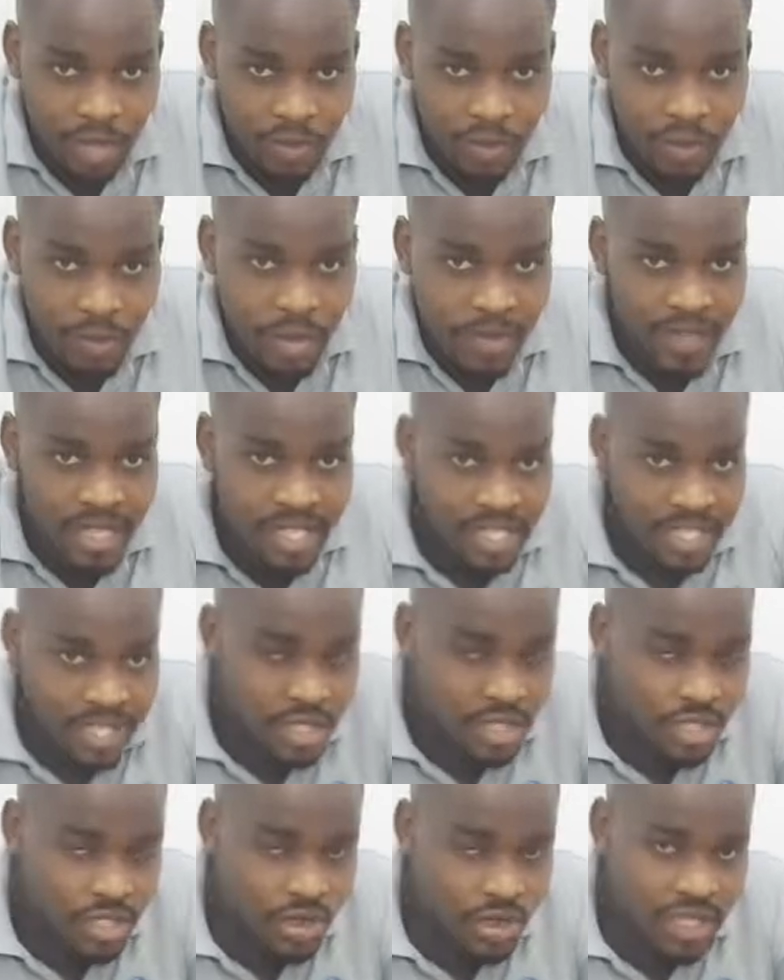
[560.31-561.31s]
Remember, these
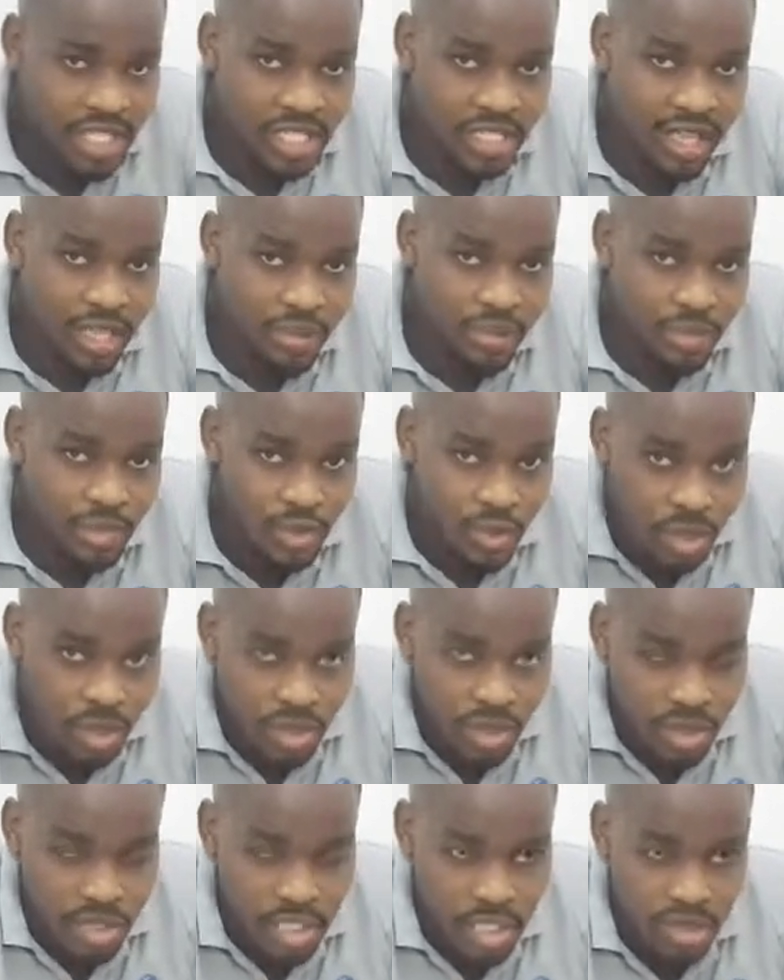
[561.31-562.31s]
customers come to
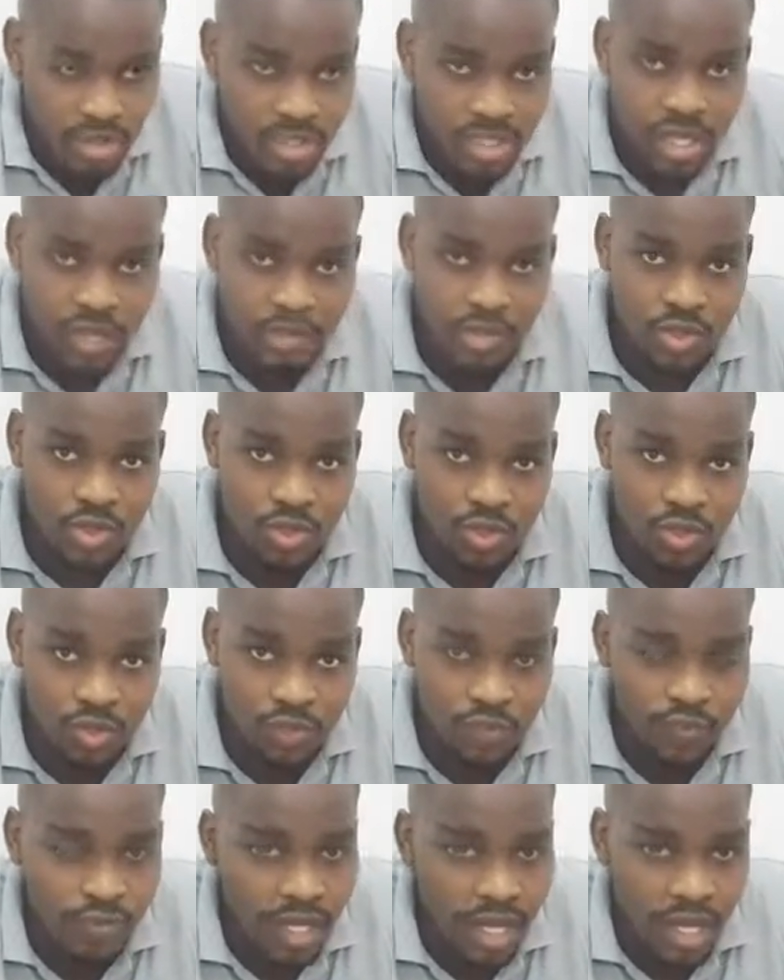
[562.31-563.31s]
our hotels, come
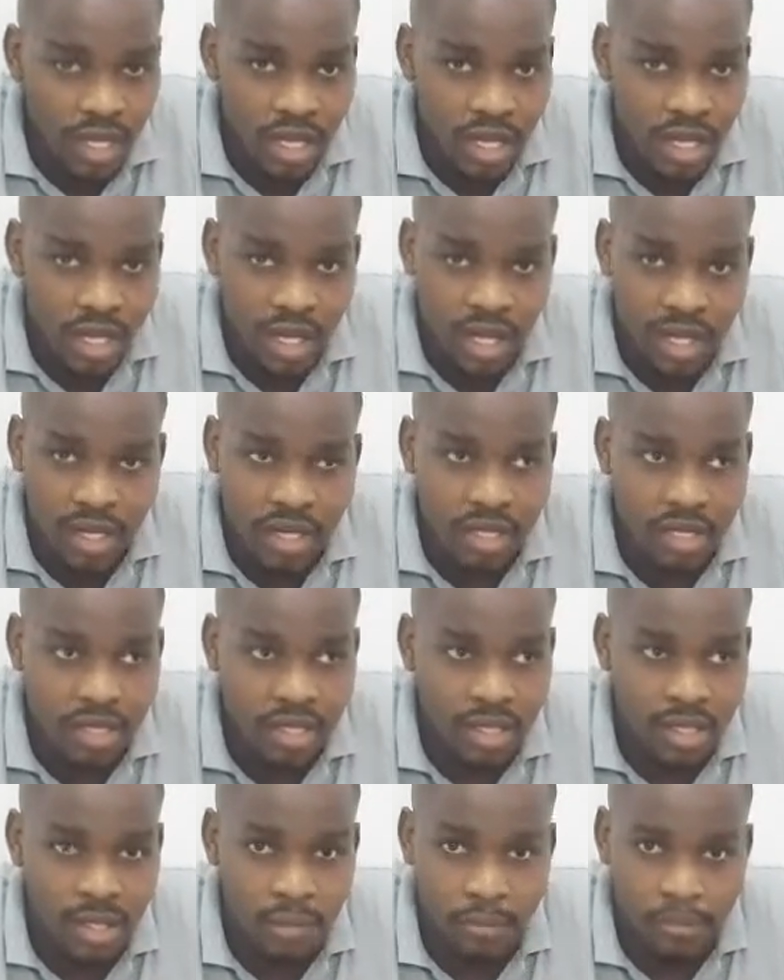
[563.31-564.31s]
to
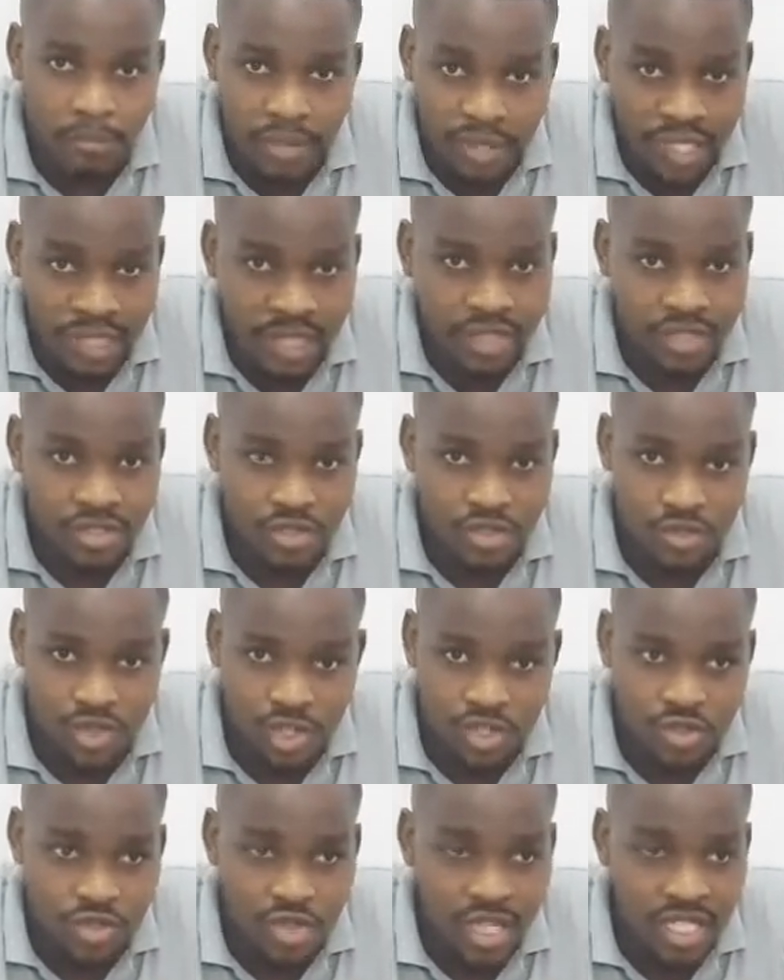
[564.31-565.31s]
bars,
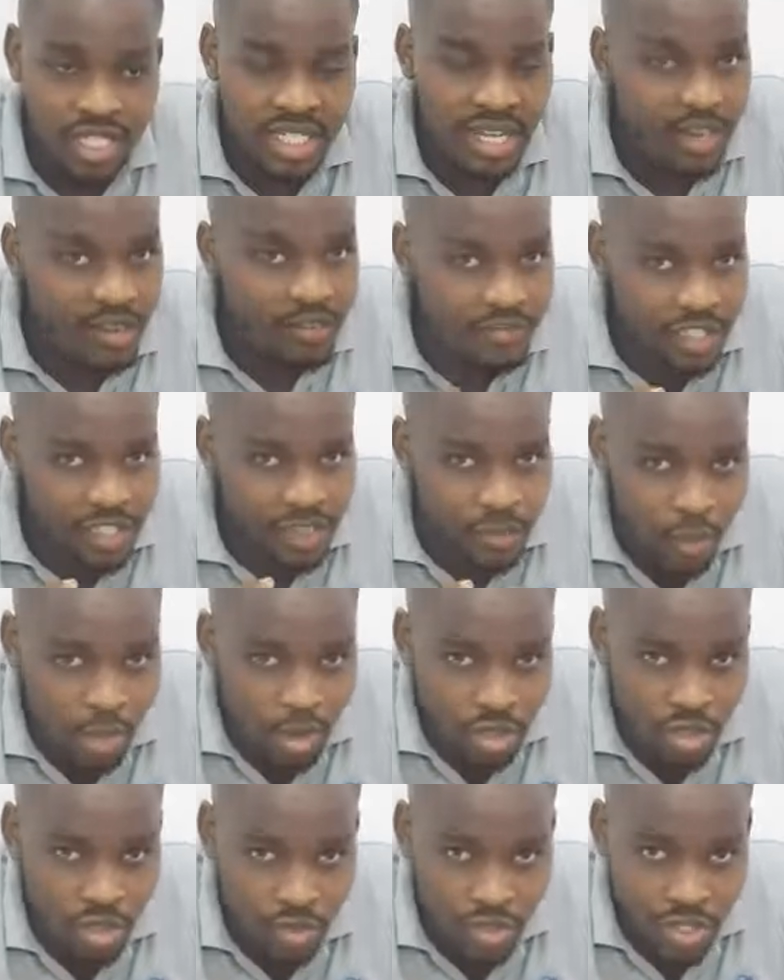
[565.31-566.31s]
restaurant, however
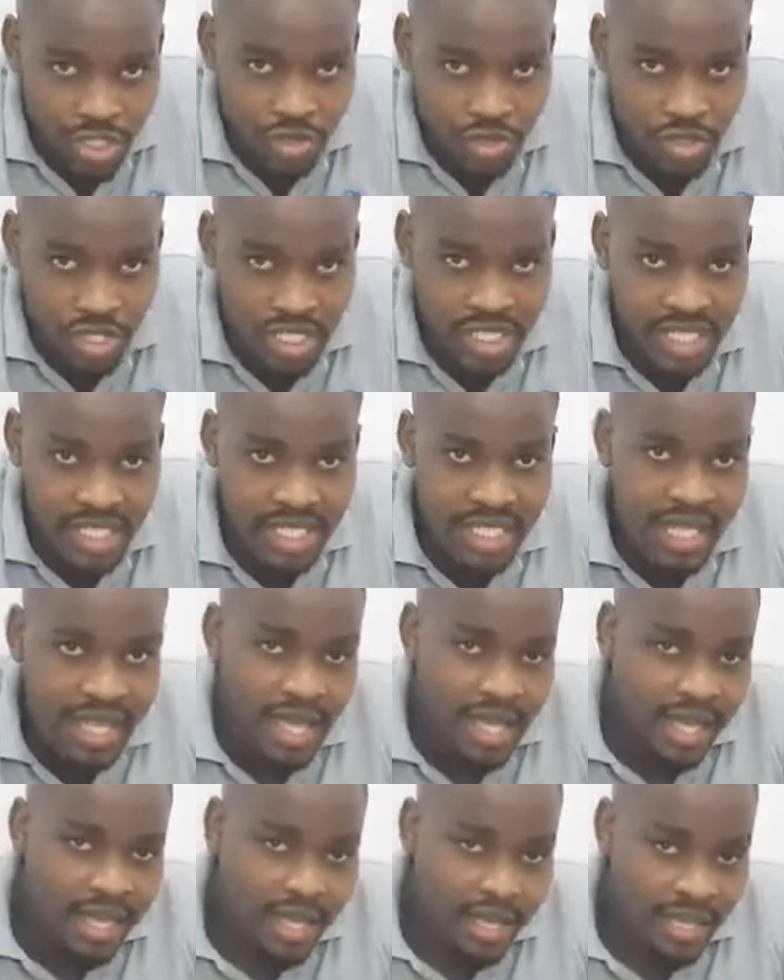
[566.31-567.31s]
small your restaurant
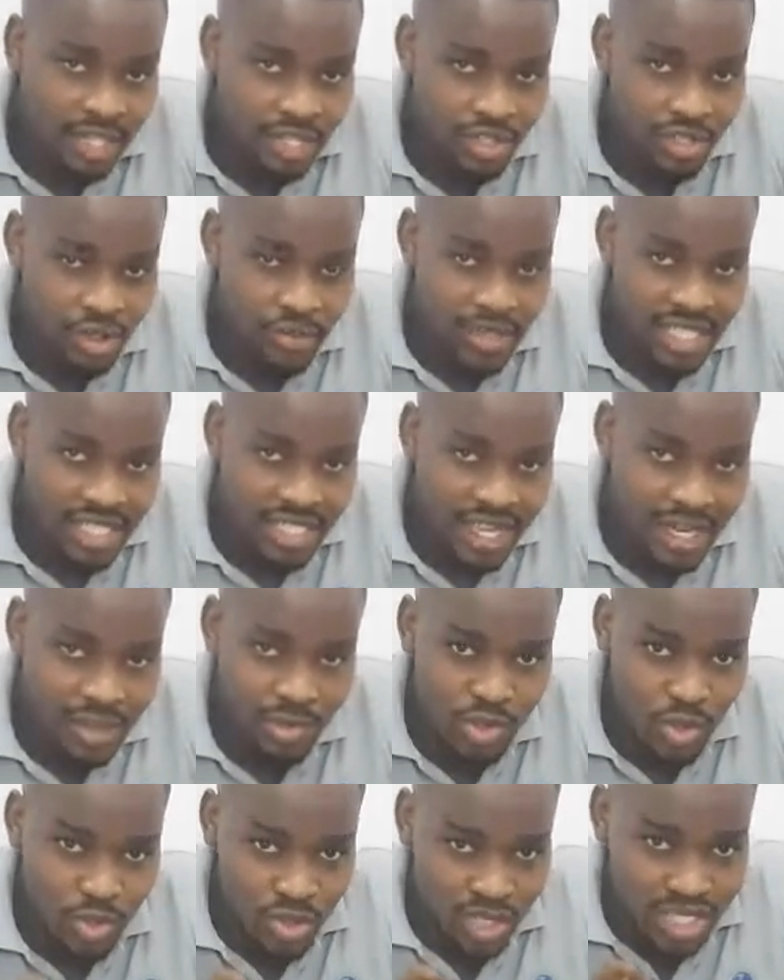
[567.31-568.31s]
is, customers
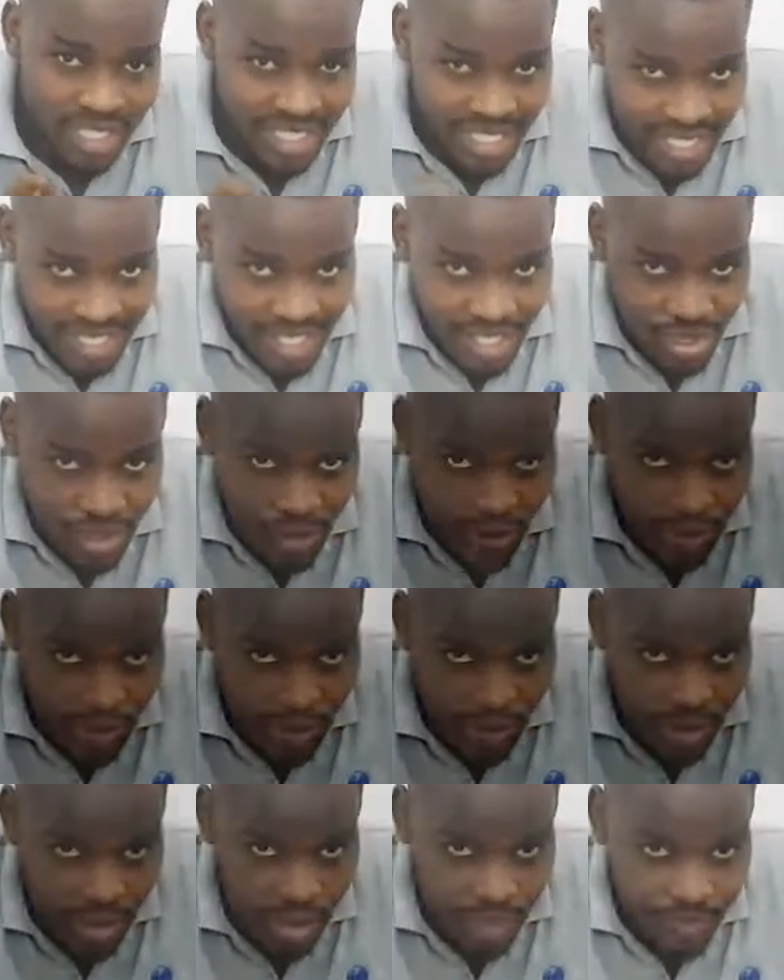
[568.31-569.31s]
come to test your
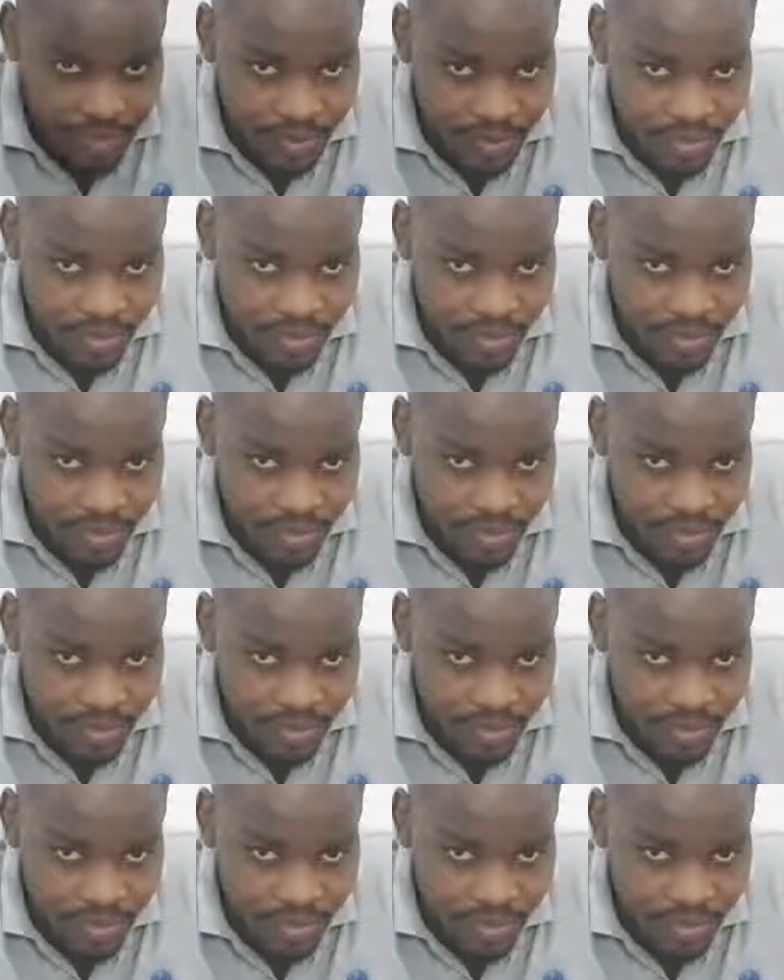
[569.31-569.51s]
food.